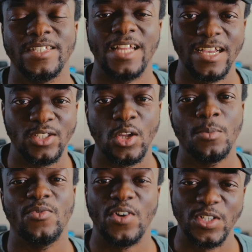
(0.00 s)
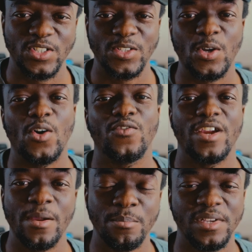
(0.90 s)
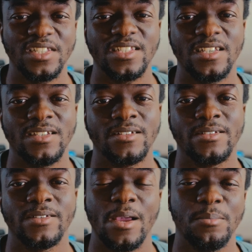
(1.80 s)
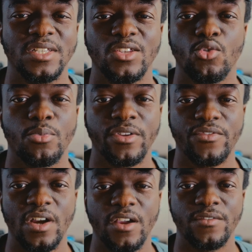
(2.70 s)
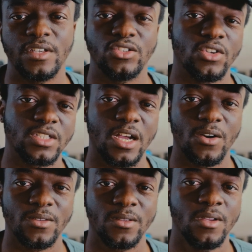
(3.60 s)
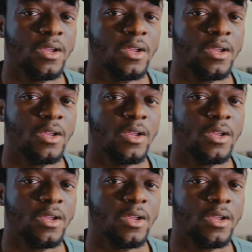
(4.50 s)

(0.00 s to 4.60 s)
desktop version of Mpc 3.5 is just out.